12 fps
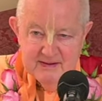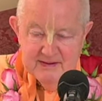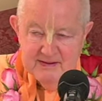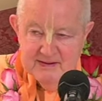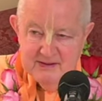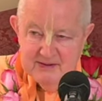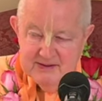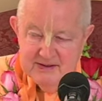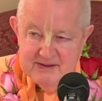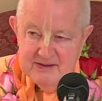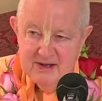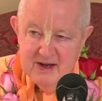And just
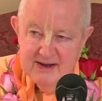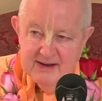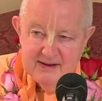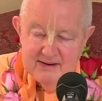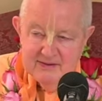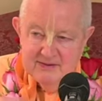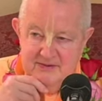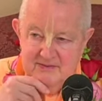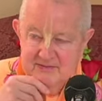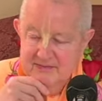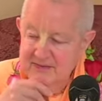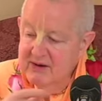lying
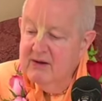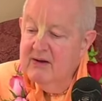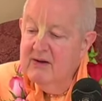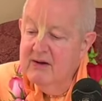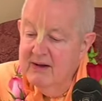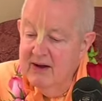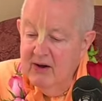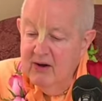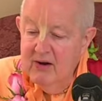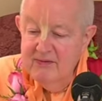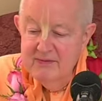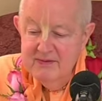off
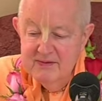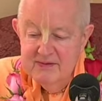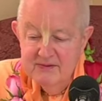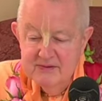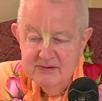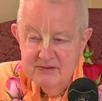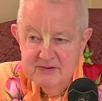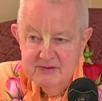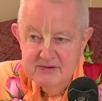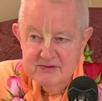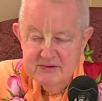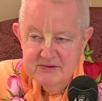on the
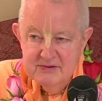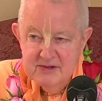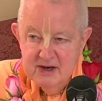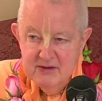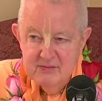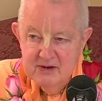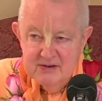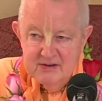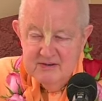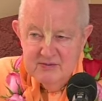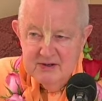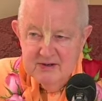sidewalk
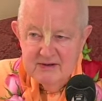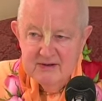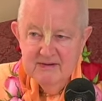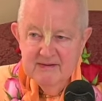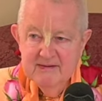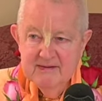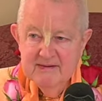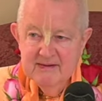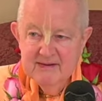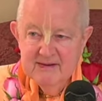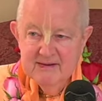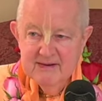somewhere,
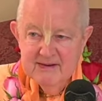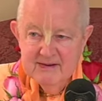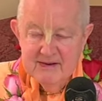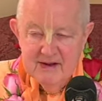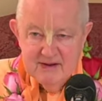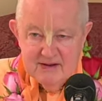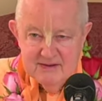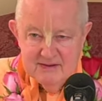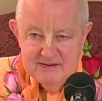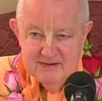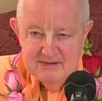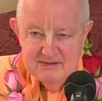it's yuck.
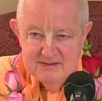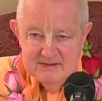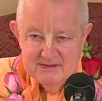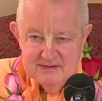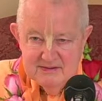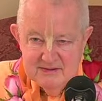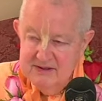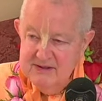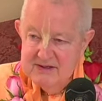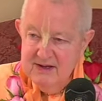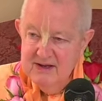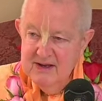A
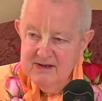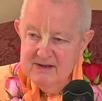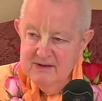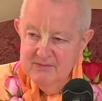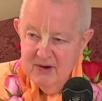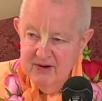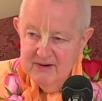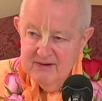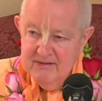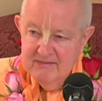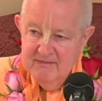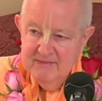disconnected part.
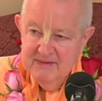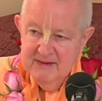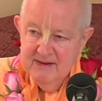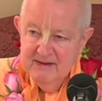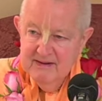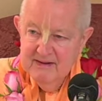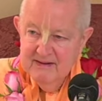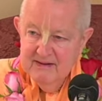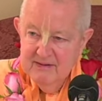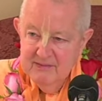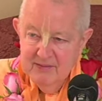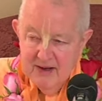
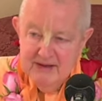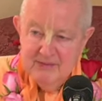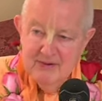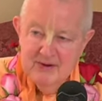Body part.